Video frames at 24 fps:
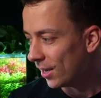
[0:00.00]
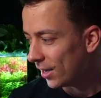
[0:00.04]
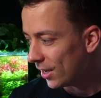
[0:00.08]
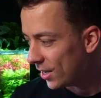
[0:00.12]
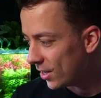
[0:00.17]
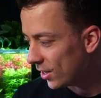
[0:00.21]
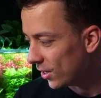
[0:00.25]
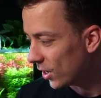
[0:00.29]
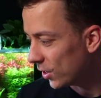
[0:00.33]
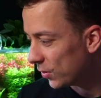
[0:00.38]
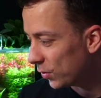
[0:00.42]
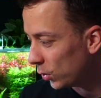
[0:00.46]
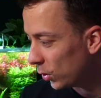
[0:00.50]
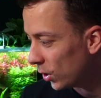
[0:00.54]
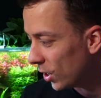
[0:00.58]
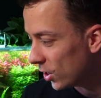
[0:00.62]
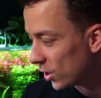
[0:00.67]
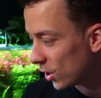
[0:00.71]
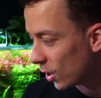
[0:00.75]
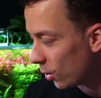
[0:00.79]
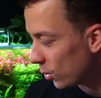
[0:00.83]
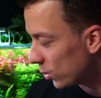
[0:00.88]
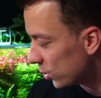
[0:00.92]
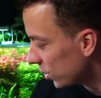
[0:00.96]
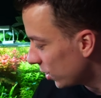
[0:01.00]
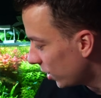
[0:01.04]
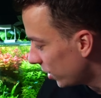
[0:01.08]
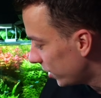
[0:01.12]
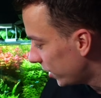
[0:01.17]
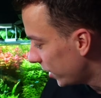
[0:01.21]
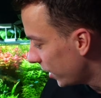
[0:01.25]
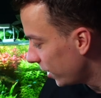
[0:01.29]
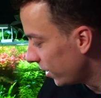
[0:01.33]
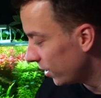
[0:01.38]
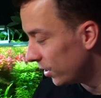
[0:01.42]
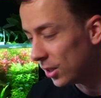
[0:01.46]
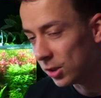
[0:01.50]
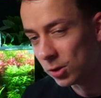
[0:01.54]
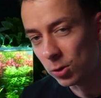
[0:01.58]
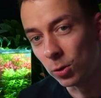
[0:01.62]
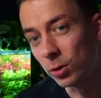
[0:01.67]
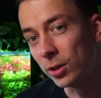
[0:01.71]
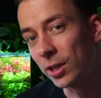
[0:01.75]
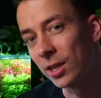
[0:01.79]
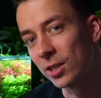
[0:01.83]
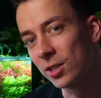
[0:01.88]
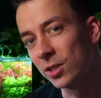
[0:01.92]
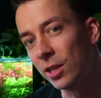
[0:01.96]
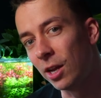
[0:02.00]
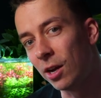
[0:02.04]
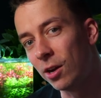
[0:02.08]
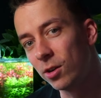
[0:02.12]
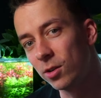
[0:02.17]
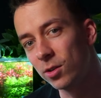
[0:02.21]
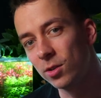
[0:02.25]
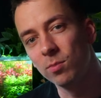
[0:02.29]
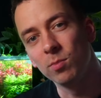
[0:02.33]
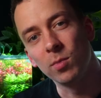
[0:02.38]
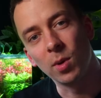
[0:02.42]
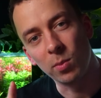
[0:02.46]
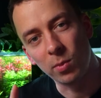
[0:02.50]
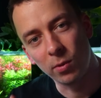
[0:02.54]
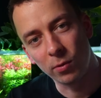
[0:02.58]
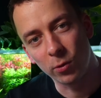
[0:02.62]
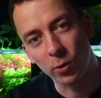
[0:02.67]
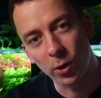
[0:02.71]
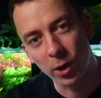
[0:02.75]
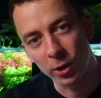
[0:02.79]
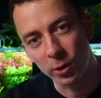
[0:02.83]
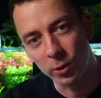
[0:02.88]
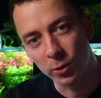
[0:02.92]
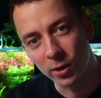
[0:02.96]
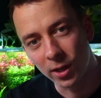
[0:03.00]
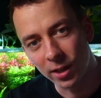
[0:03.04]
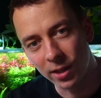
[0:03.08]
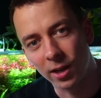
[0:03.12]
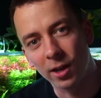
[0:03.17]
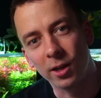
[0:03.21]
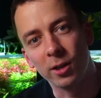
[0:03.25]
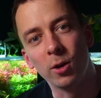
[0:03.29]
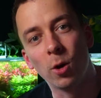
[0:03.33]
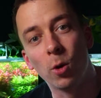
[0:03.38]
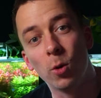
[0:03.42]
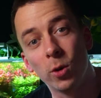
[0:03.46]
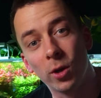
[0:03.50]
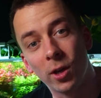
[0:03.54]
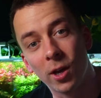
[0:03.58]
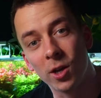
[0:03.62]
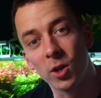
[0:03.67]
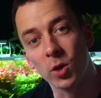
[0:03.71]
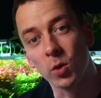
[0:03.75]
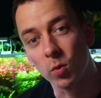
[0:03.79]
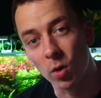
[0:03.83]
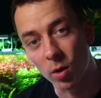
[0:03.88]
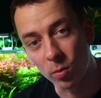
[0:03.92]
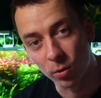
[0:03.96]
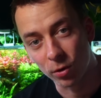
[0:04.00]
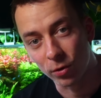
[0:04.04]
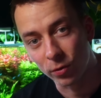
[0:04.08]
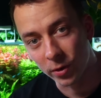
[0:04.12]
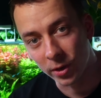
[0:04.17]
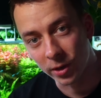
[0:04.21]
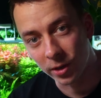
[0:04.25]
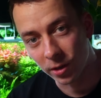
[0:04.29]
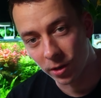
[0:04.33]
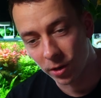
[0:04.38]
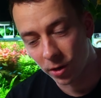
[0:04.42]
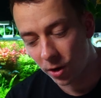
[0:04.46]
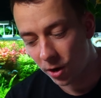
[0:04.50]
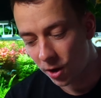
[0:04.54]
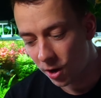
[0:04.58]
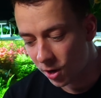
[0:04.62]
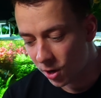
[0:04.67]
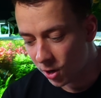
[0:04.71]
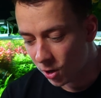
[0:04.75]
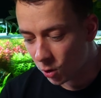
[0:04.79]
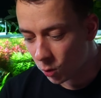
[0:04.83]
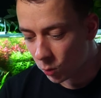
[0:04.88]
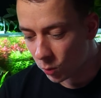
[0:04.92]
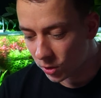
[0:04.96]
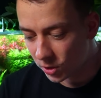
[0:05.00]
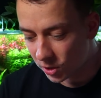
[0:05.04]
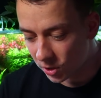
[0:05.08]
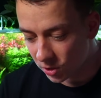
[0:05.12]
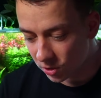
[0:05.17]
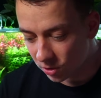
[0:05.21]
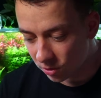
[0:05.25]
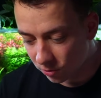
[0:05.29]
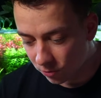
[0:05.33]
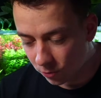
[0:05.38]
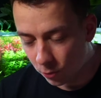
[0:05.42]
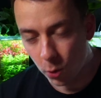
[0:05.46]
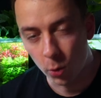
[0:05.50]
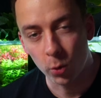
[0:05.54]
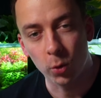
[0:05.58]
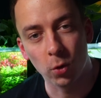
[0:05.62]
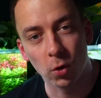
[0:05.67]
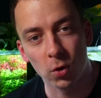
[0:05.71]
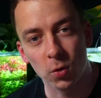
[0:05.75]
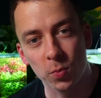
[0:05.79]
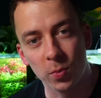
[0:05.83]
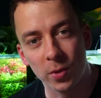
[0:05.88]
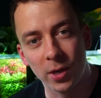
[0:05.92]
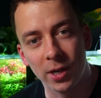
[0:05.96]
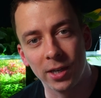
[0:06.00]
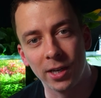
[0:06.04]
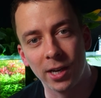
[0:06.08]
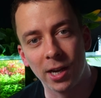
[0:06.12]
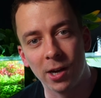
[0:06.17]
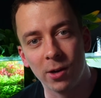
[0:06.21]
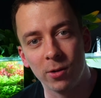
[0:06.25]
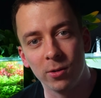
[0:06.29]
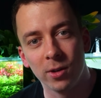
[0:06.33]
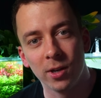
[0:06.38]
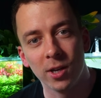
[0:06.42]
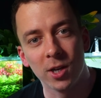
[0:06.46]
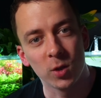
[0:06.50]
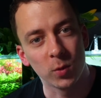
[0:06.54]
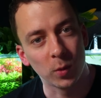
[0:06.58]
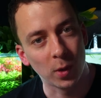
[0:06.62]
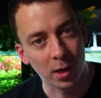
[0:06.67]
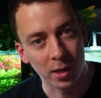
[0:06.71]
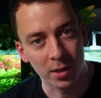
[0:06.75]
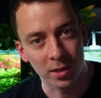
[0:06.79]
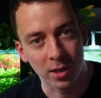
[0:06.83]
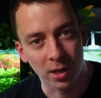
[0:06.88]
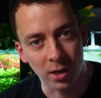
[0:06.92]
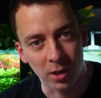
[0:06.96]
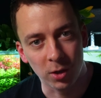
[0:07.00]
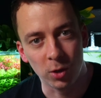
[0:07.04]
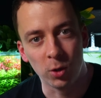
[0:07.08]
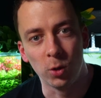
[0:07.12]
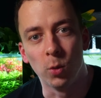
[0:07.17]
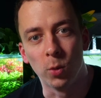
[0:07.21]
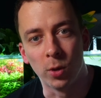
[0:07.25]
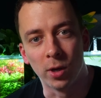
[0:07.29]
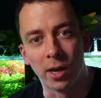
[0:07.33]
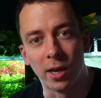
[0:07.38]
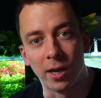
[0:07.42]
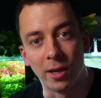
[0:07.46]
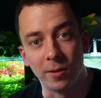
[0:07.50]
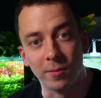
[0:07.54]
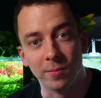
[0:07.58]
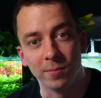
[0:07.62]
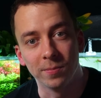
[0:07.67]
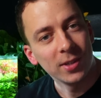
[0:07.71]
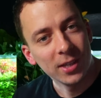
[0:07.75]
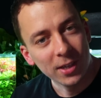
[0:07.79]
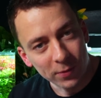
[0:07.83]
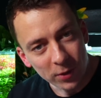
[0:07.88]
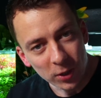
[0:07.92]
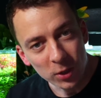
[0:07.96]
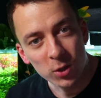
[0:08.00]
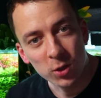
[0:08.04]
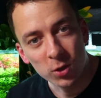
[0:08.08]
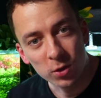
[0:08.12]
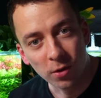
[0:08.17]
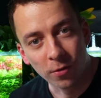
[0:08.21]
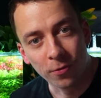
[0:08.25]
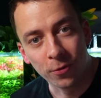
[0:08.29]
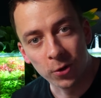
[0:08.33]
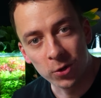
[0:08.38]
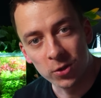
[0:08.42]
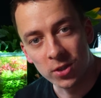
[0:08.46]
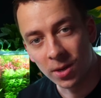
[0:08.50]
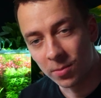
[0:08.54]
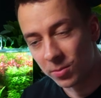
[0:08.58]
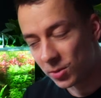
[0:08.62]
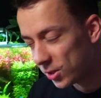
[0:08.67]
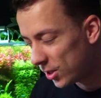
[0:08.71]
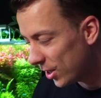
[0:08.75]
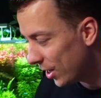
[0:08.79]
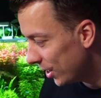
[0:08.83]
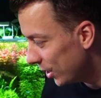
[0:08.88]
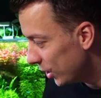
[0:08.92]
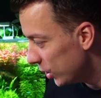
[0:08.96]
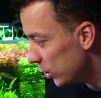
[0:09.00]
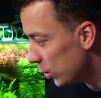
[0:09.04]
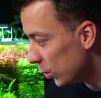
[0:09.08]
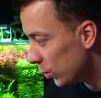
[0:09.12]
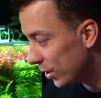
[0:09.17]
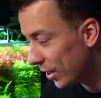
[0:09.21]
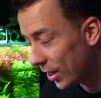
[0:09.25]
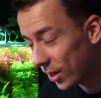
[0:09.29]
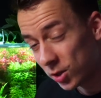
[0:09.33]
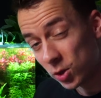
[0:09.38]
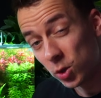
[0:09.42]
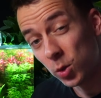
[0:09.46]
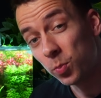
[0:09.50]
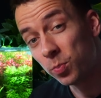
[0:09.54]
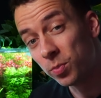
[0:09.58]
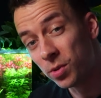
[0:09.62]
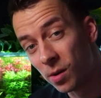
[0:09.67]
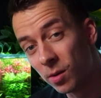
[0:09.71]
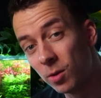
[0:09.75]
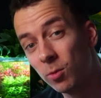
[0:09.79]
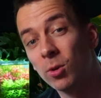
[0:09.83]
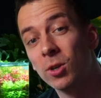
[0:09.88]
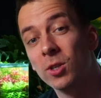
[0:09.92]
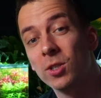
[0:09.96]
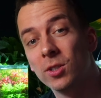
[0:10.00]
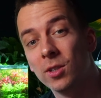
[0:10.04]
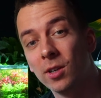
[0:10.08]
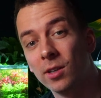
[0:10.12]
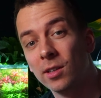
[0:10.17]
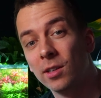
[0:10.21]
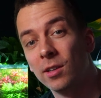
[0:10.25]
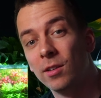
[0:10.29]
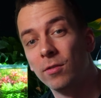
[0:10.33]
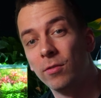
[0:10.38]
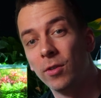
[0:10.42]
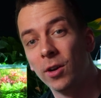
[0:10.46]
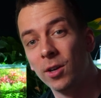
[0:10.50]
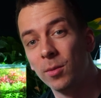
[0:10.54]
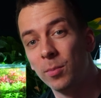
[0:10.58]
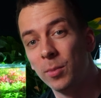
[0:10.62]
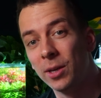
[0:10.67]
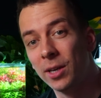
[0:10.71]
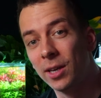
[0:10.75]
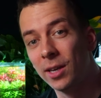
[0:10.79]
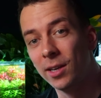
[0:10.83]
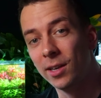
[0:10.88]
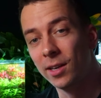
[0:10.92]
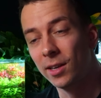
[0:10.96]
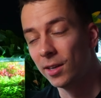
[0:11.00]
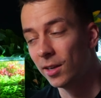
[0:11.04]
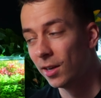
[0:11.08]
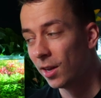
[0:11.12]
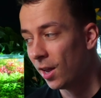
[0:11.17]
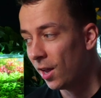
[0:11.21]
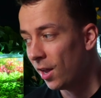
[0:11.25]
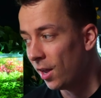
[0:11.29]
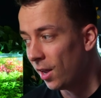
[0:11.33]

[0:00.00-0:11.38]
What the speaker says: In the next few days I'll start taking these 2 tanks down, but before I do that I owe you guys one more video, which is the full cost breakdown as well as a Q&A. If this is your first time seeing these 2 tanks, you probably want to start at the very beginning.